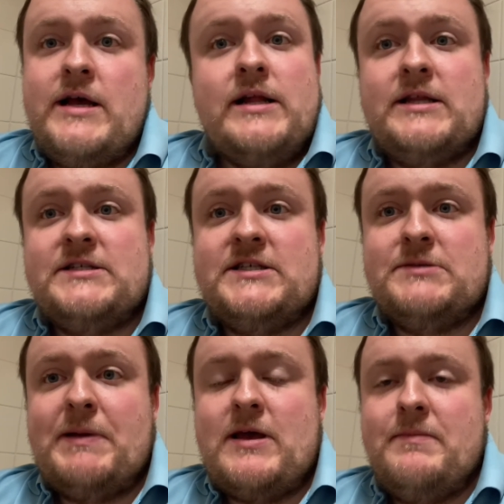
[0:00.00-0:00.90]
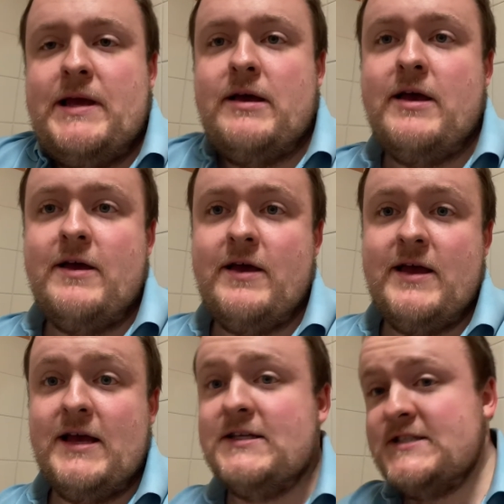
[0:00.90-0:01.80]
this is becoming,
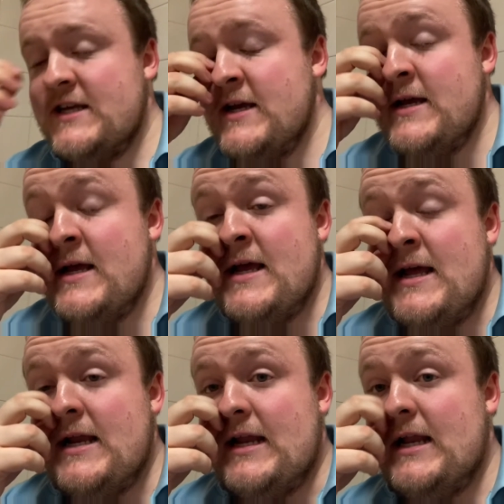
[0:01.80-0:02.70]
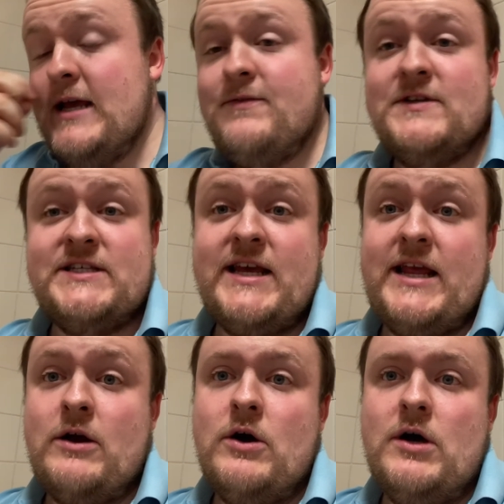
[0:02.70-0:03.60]
as life is
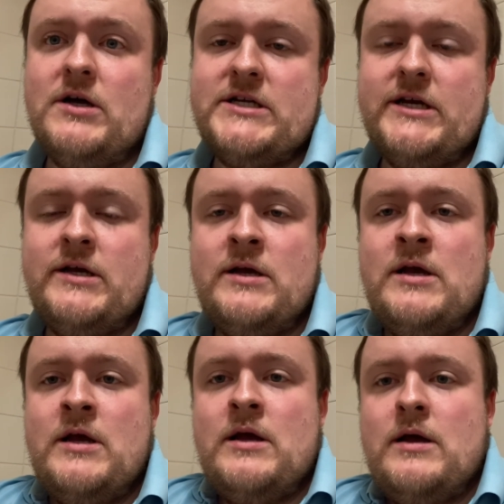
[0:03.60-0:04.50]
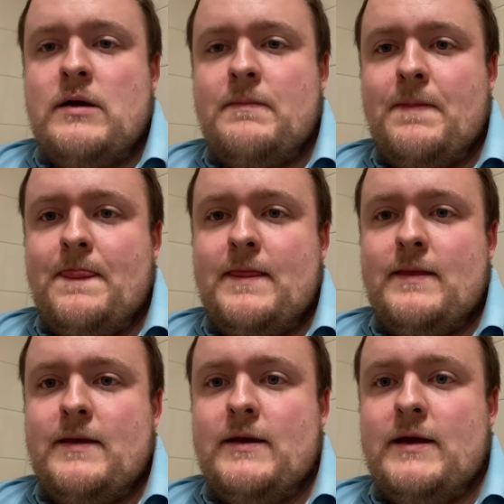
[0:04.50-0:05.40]
getting harder,
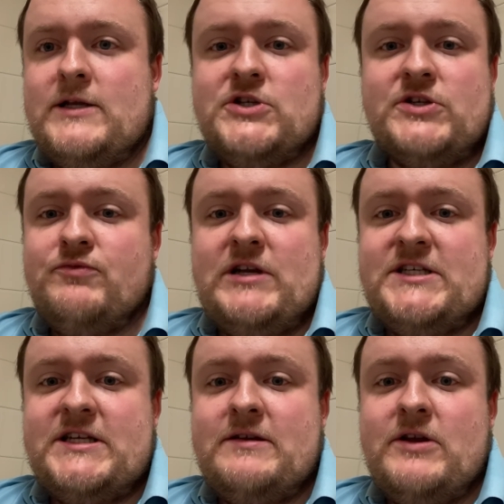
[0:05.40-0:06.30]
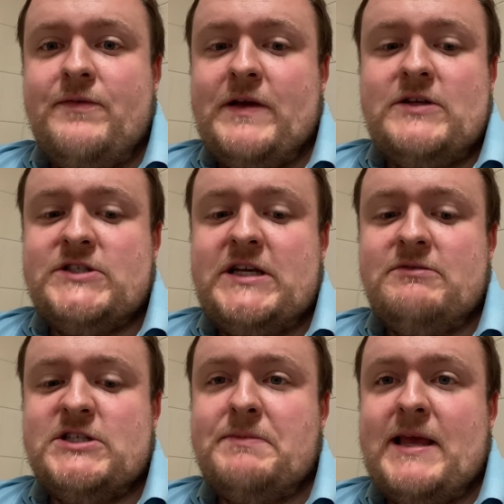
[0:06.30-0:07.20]
it doesn't really seem, nothing
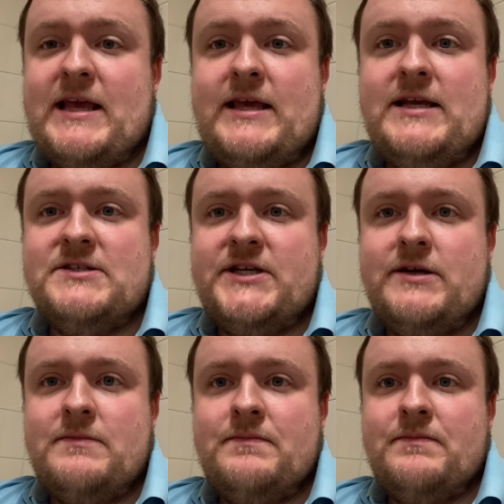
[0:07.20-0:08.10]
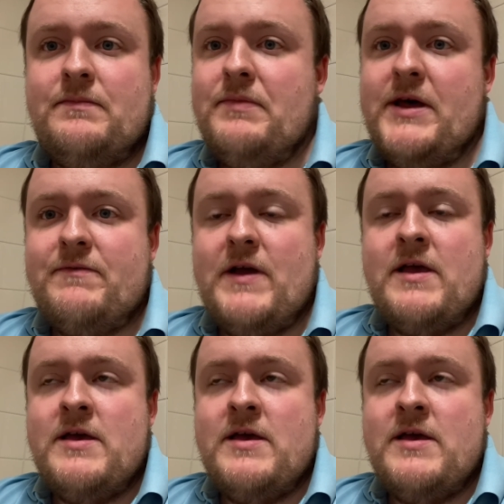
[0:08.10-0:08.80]
seems to be getting easier. Nothing.